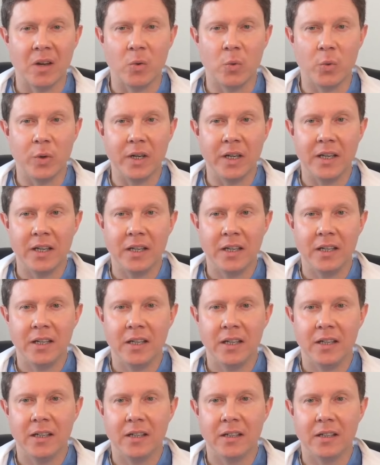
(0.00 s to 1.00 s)

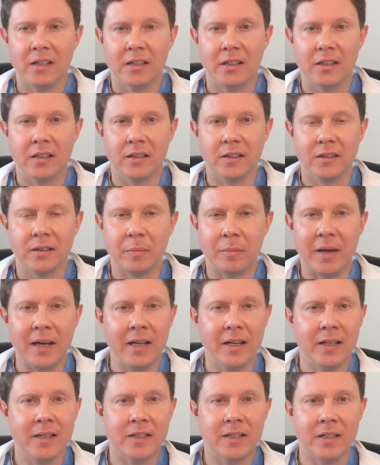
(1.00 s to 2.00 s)
We, uh,
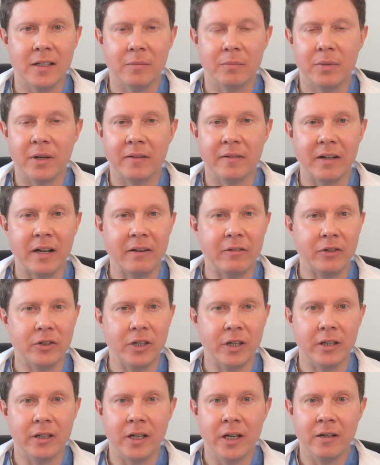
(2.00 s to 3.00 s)
pain is a part of
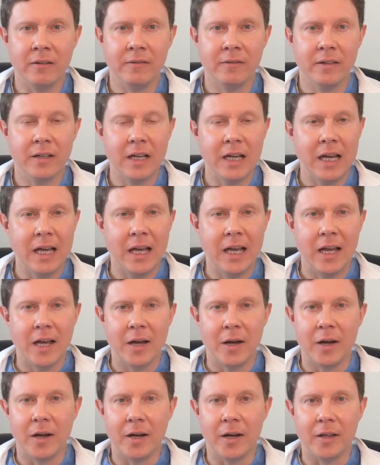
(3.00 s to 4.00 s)
everyday life
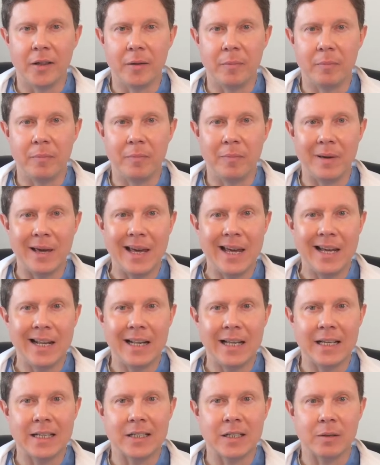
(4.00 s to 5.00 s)
uh, the
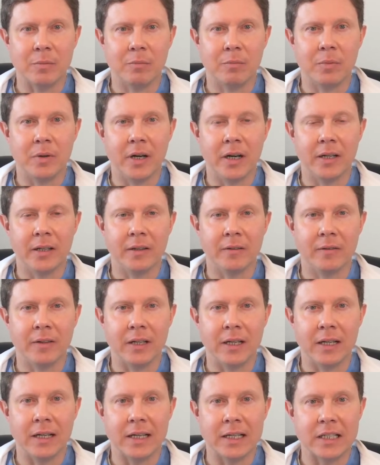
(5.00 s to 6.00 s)
pain is a part of
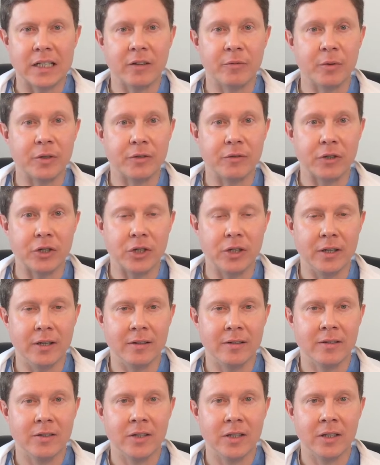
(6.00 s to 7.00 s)
the self-preservation
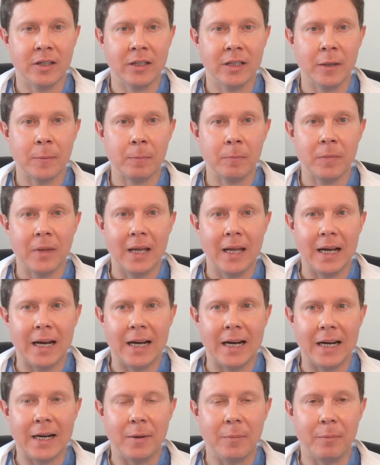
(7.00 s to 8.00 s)
instinct.
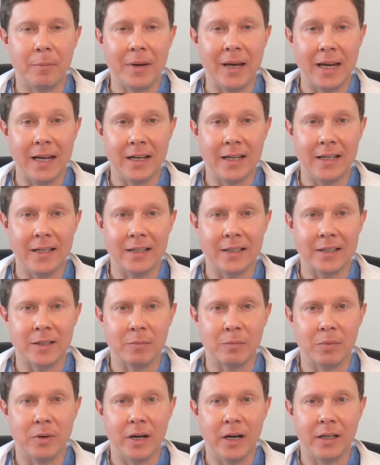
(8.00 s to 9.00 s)
Uh, pain is
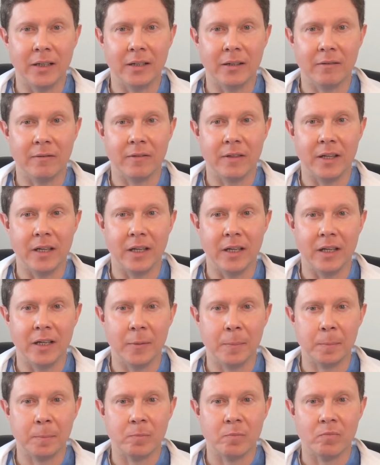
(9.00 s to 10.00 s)
a part of
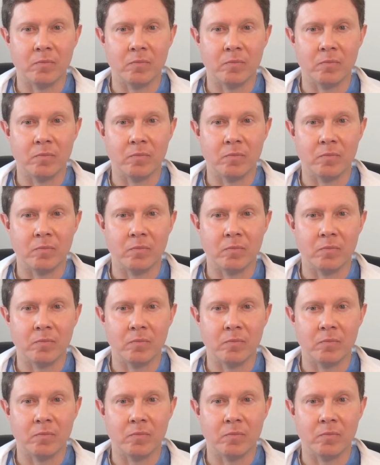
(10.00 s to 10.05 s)
the